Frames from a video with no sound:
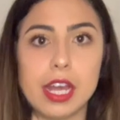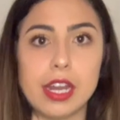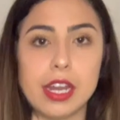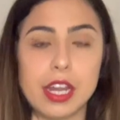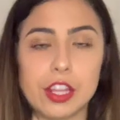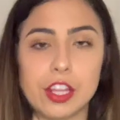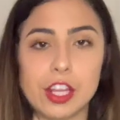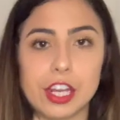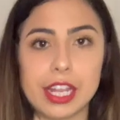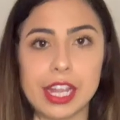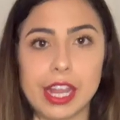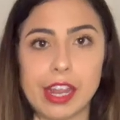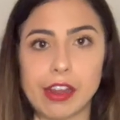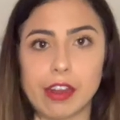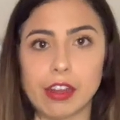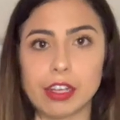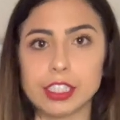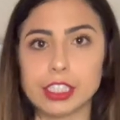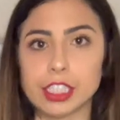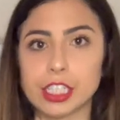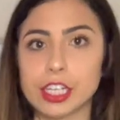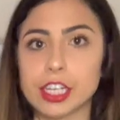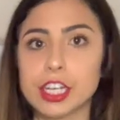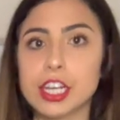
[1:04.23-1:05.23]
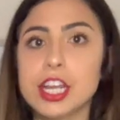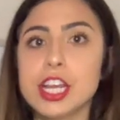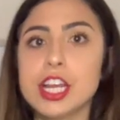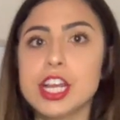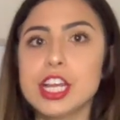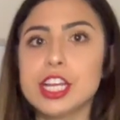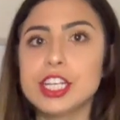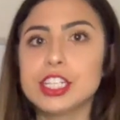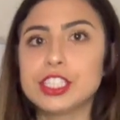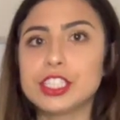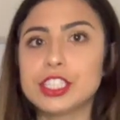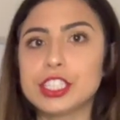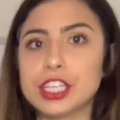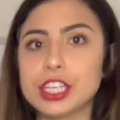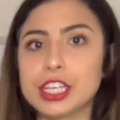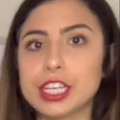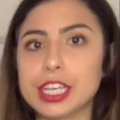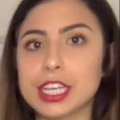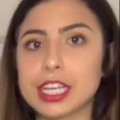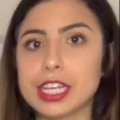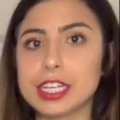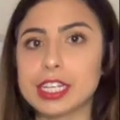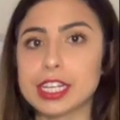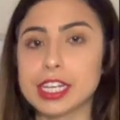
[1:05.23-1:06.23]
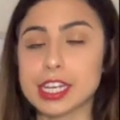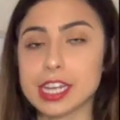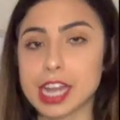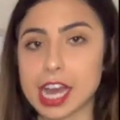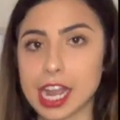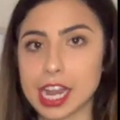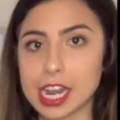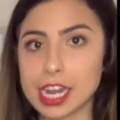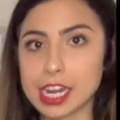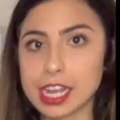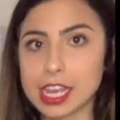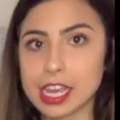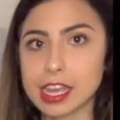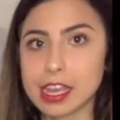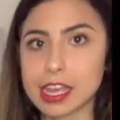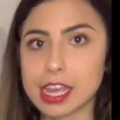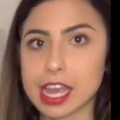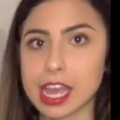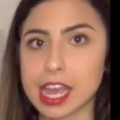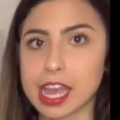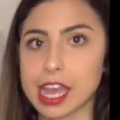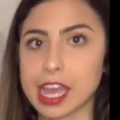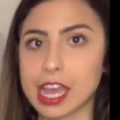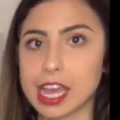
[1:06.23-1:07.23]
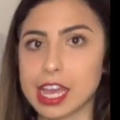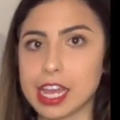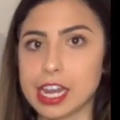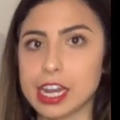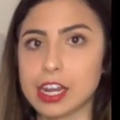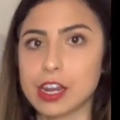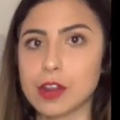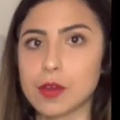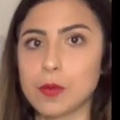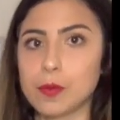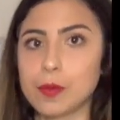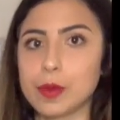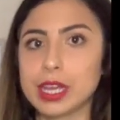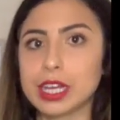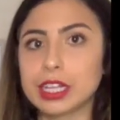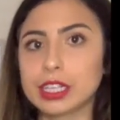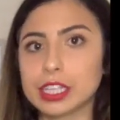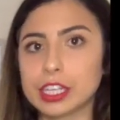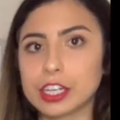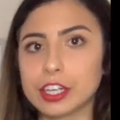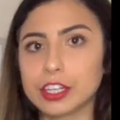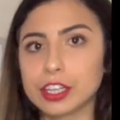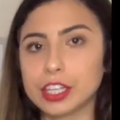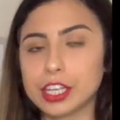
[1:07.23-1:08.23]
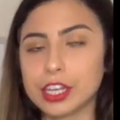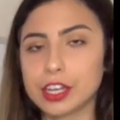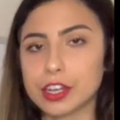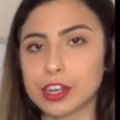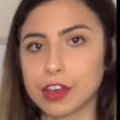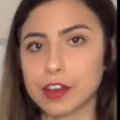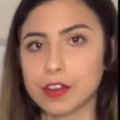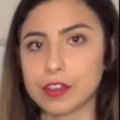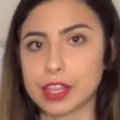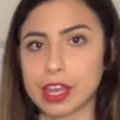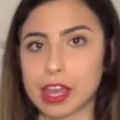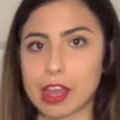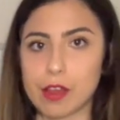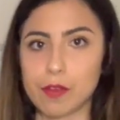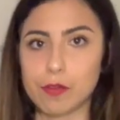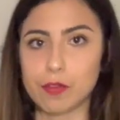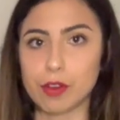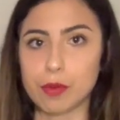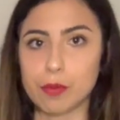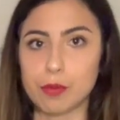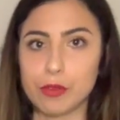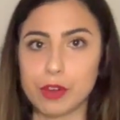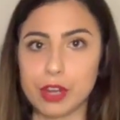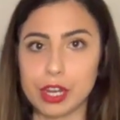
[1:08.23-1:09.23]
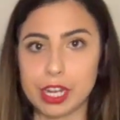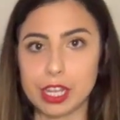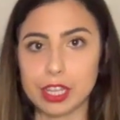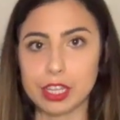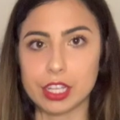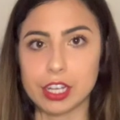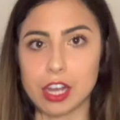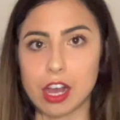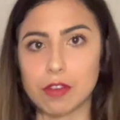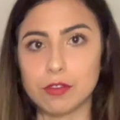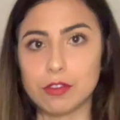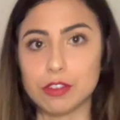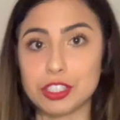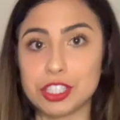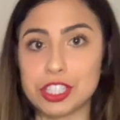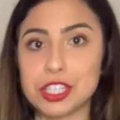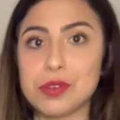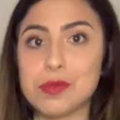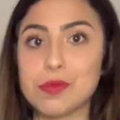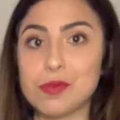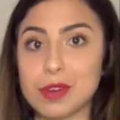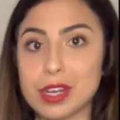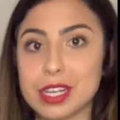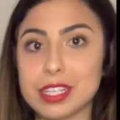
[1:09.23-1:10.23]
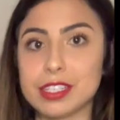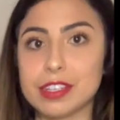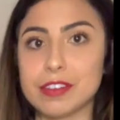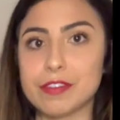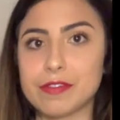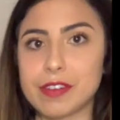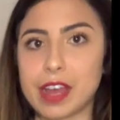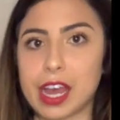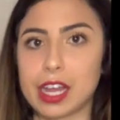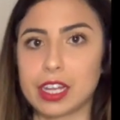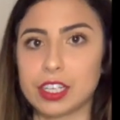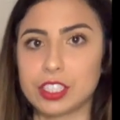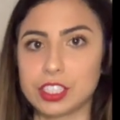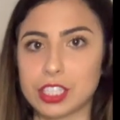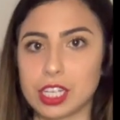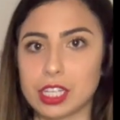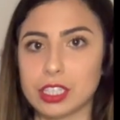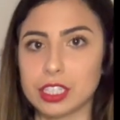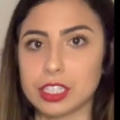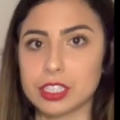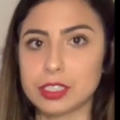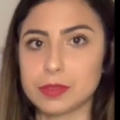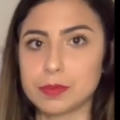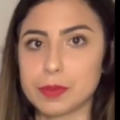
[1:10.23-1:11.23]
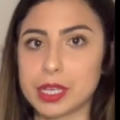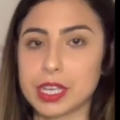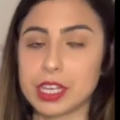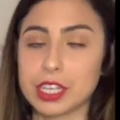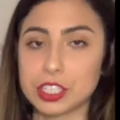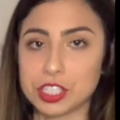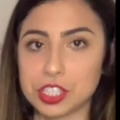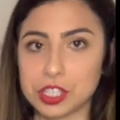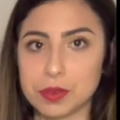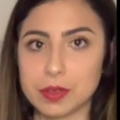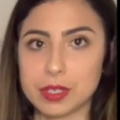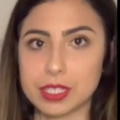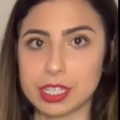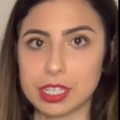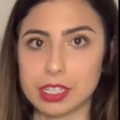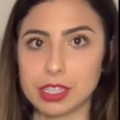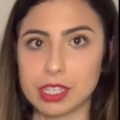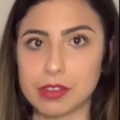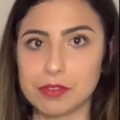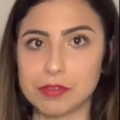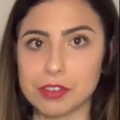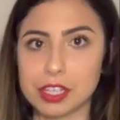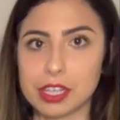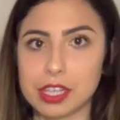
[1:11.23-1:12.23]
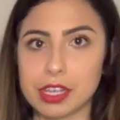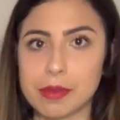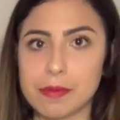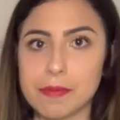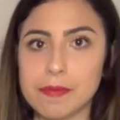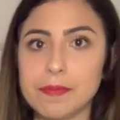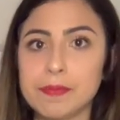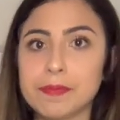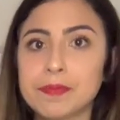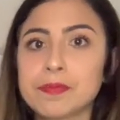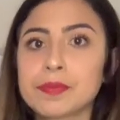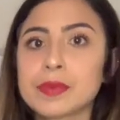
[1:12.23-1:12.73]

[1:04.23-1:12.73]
another character. She denied it, and we clearly know that from reading the novel, she was in fact jealous because she was in love with him.